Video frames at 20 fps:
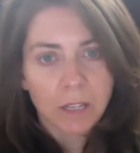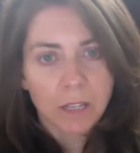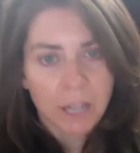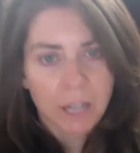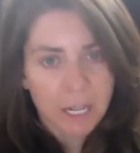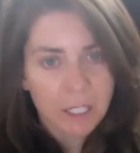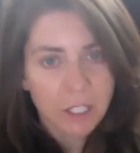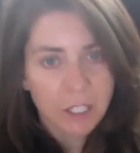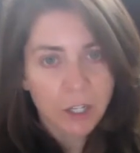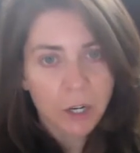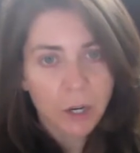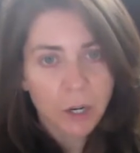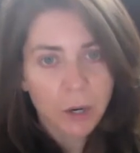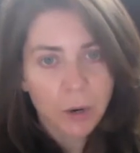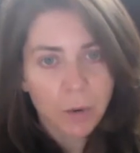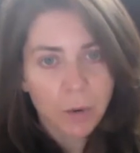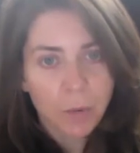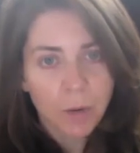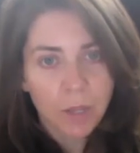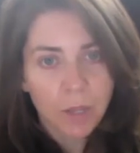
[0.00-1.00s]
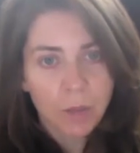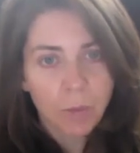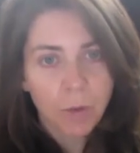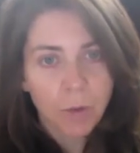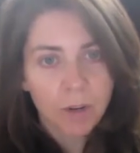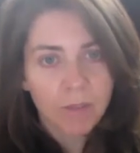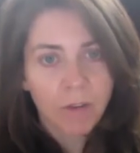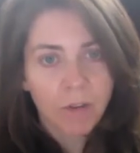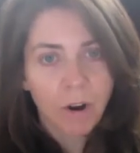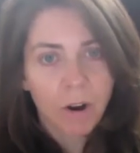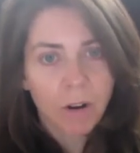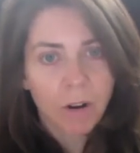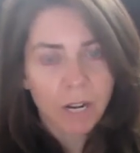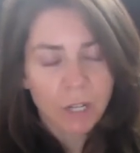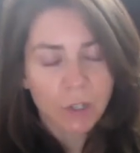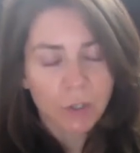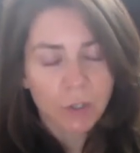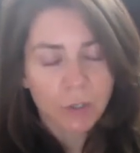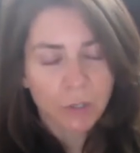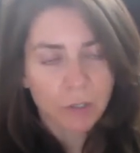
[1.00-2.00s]
connected her with one of our
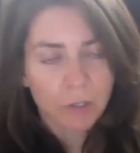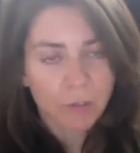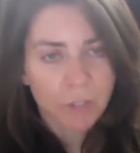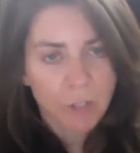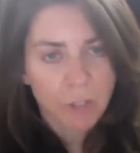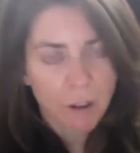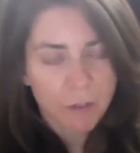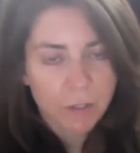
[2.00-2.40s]
National Service